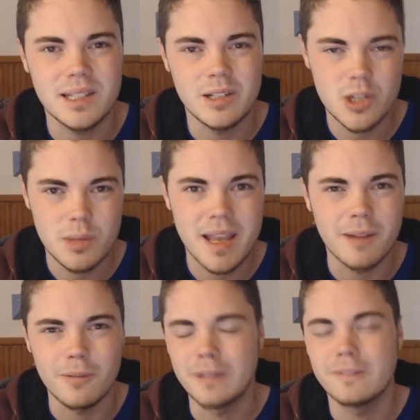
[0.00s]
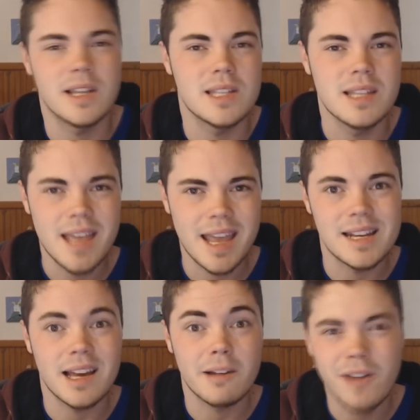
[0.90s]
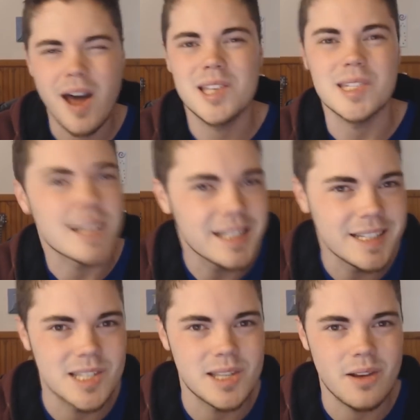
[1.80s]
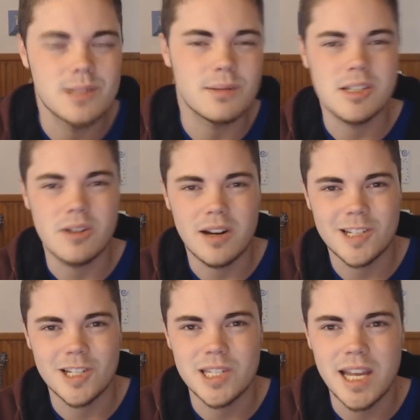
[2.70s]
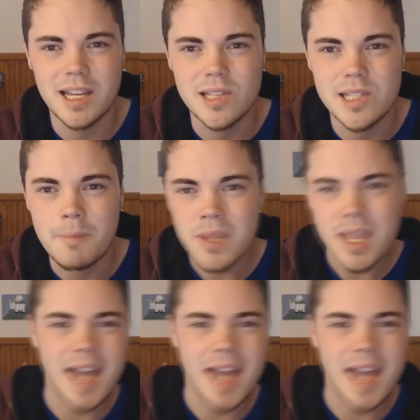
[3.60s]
and it should make it really fun and fast to clear zones once you're actually stacking this up.